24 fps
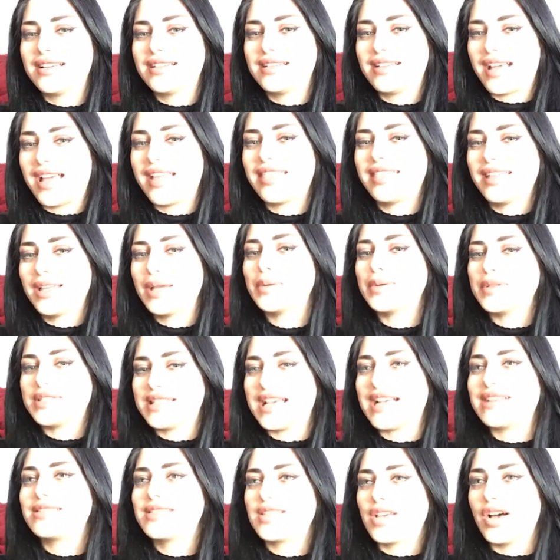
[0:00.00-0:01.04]
I think it was
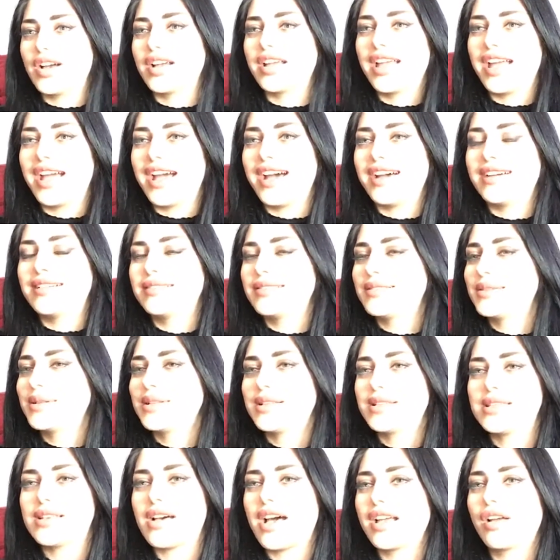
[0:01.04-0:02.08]
that song, yeah.
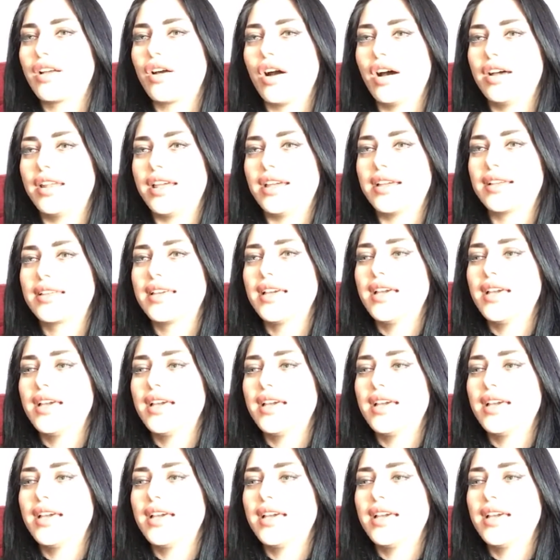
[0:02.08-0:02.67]
It's iconic.